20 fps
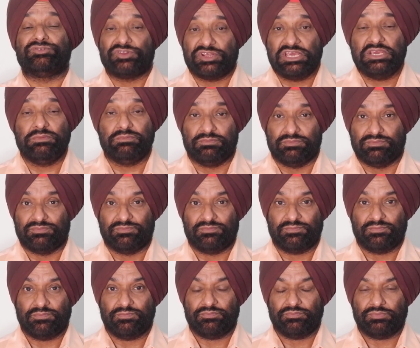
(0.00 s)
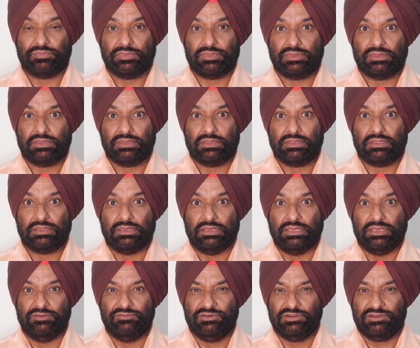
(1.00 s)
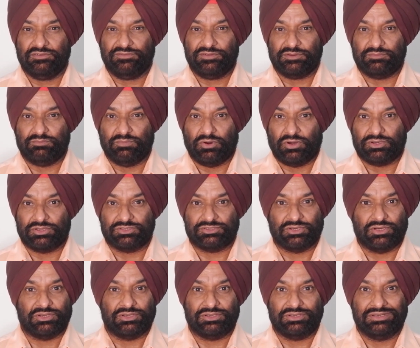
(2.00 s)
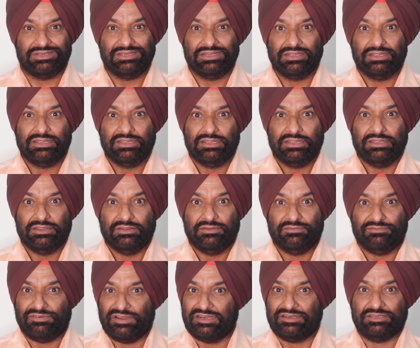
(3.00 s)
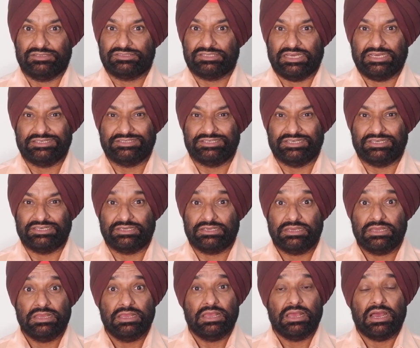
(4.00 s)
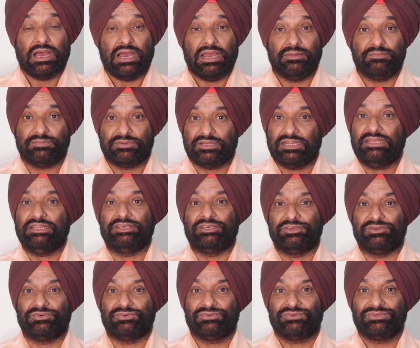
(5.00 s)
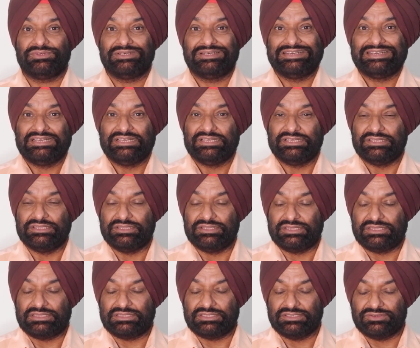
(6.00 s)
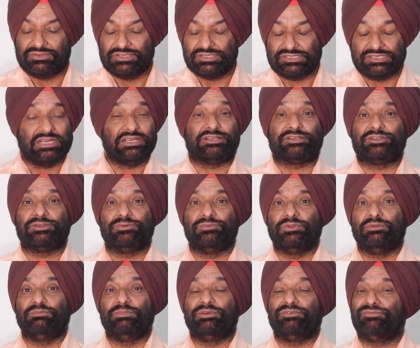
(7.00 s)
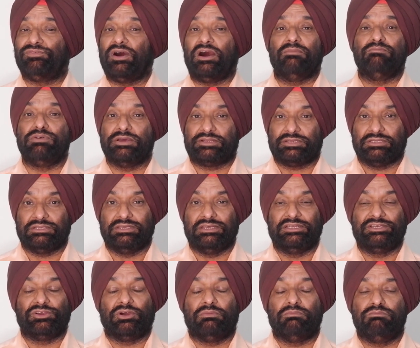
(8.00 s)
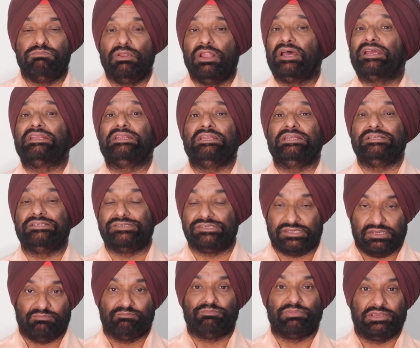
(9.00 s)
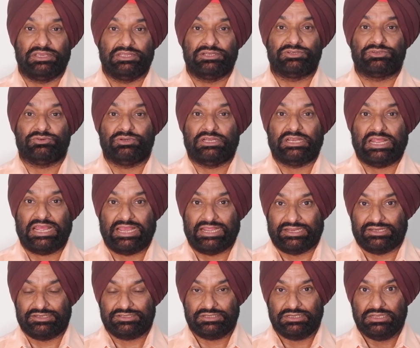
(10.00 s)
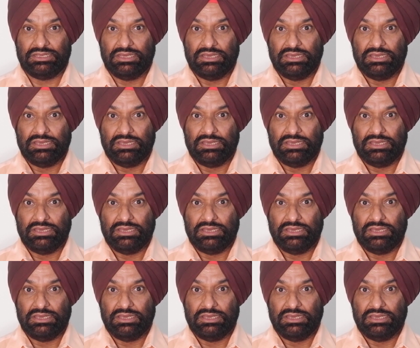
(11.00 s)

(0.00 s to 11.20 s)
dream, even if it borders on fantasizing, I'm telling you, the result will be far better than your blindly jumping into an act.